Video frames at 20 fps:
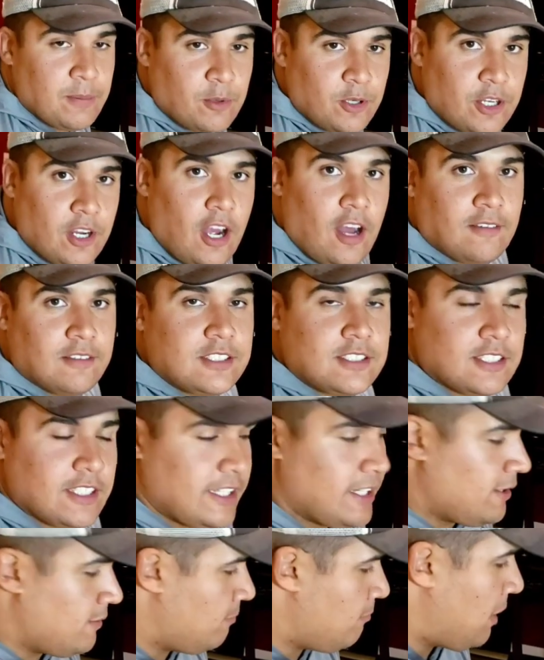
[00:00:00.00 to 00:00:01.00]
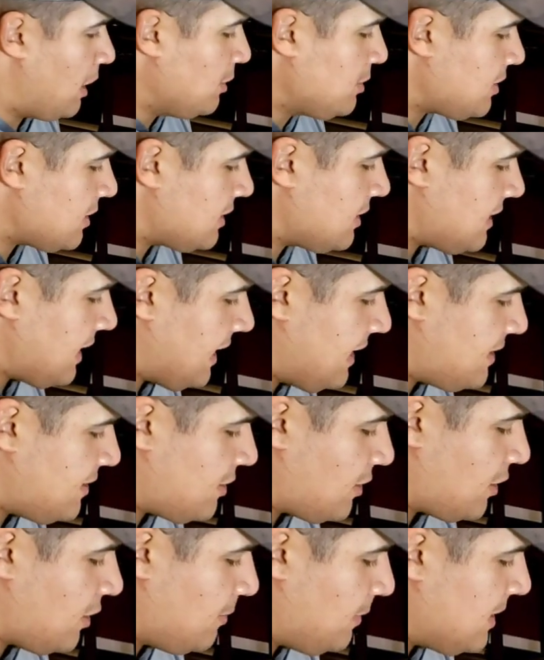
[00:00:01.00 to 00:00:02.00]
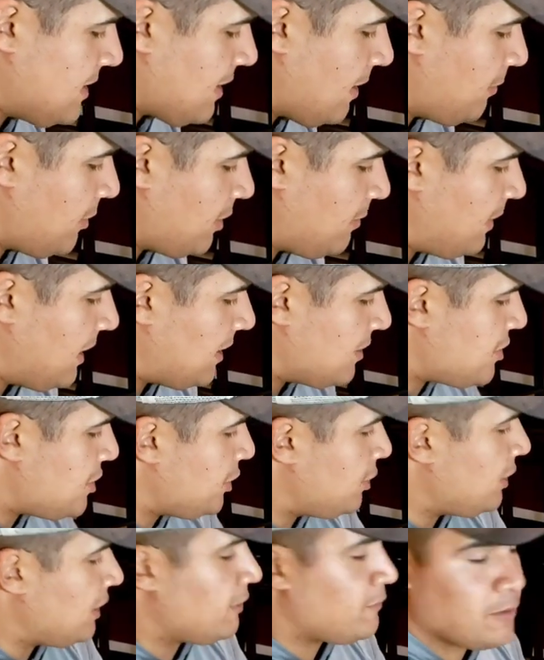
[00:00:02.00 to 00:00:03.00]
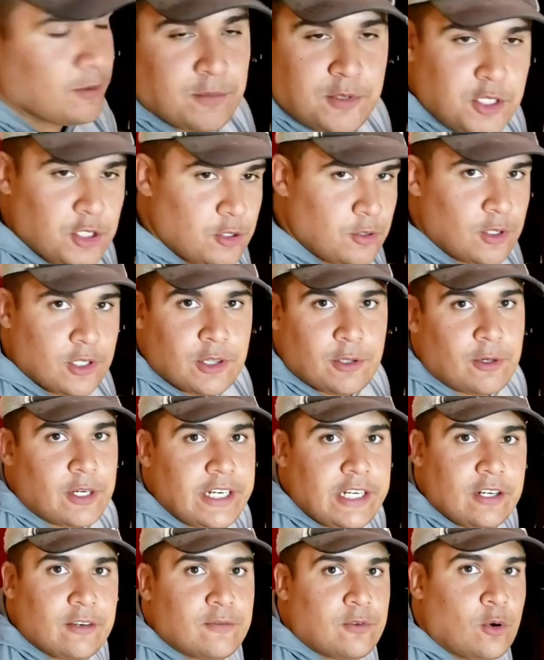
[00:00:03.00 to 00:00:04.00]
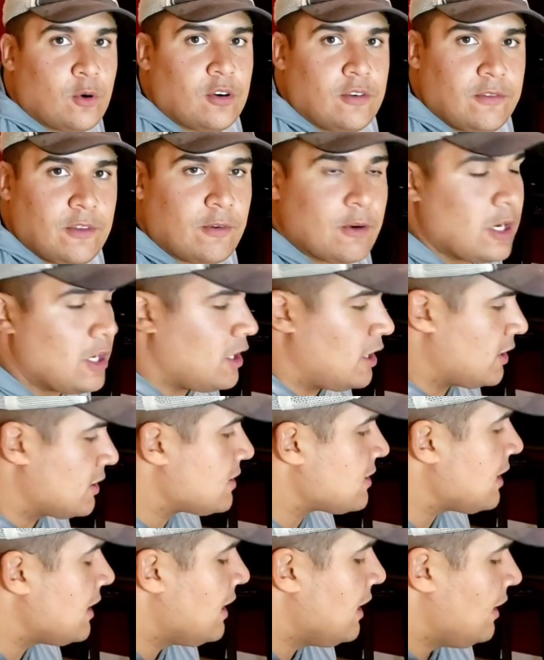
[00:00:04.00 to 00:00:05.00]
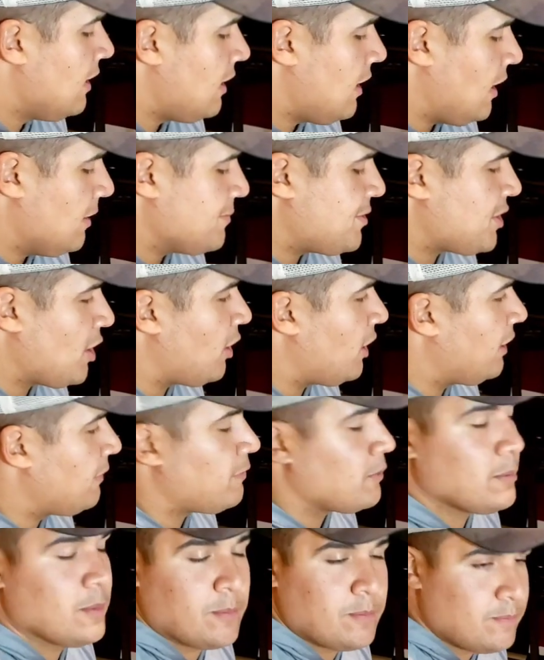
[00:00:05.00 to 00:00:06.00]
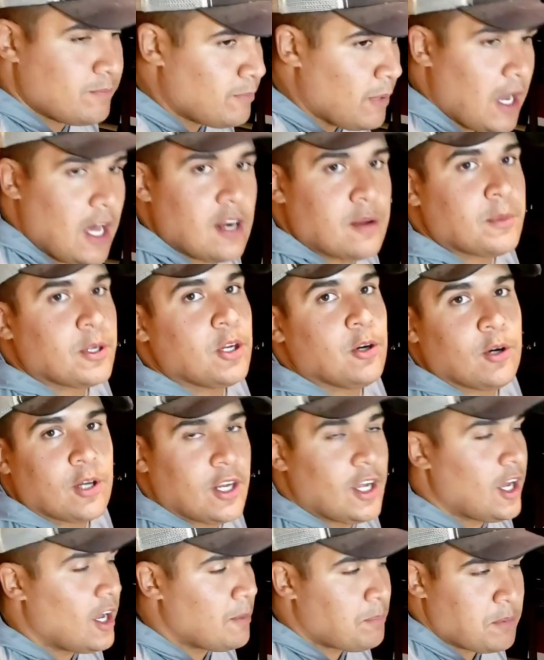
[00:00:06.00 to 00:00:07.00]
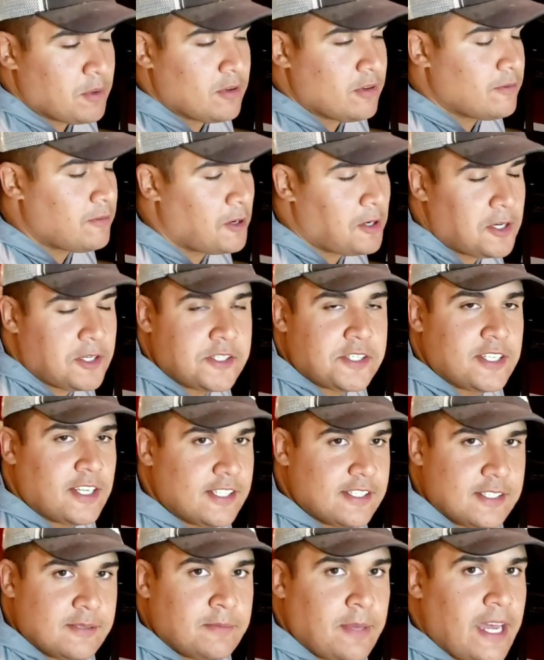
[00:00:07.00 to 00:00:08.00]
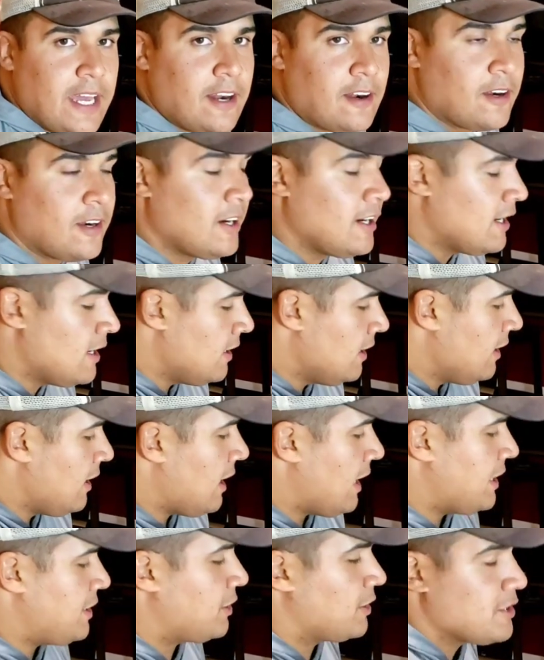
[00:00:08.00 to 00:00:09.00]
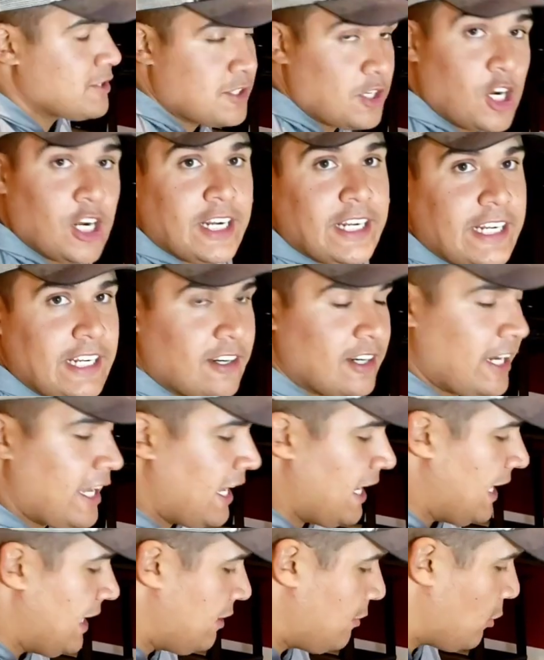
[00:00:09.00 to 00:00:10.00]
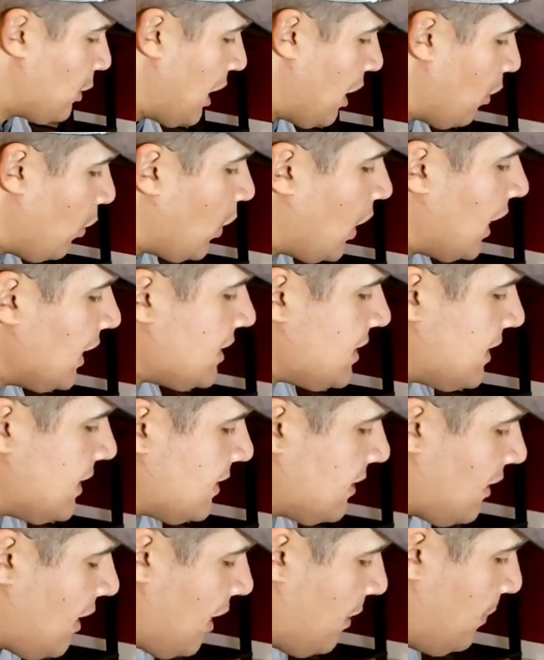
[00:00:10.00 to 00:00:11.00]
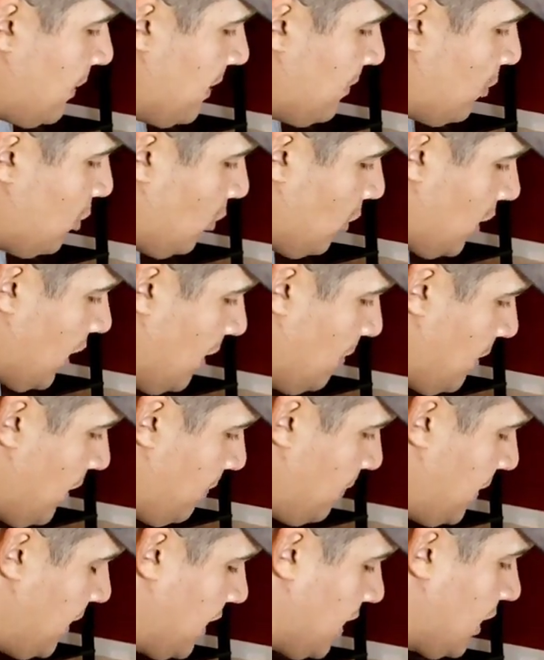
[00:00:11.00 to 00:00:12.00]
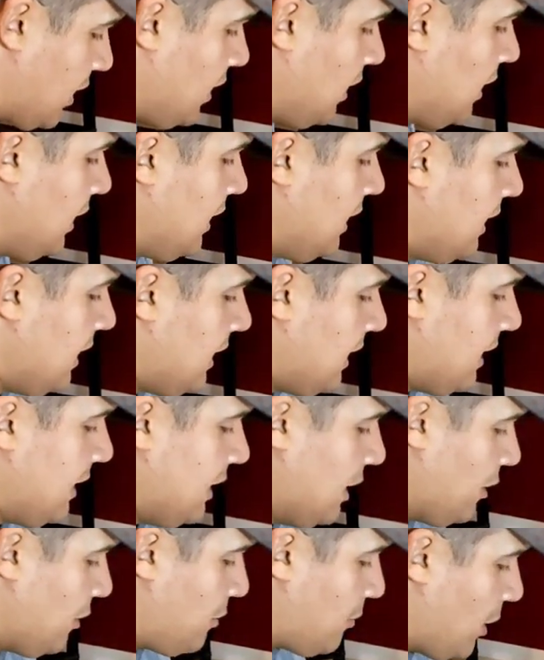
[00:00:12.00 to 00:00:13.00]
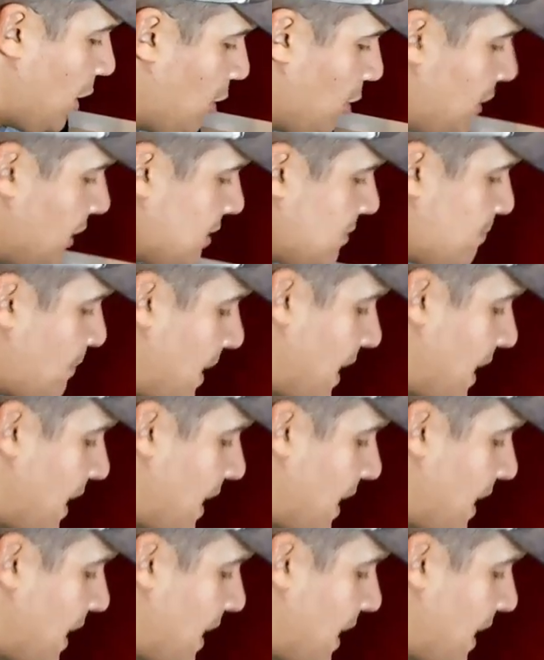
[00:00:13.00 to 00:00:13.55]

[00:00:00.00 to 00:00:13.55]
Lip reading: people, you're obviously, most of the stages are going to be something about shooting from two or three or four of the rungs. Starting from the bottom and going up or reverse, doesn't matter. And you're gonna start gear in hand. And what I'll watch is a lot of people will come up here and they'll throw this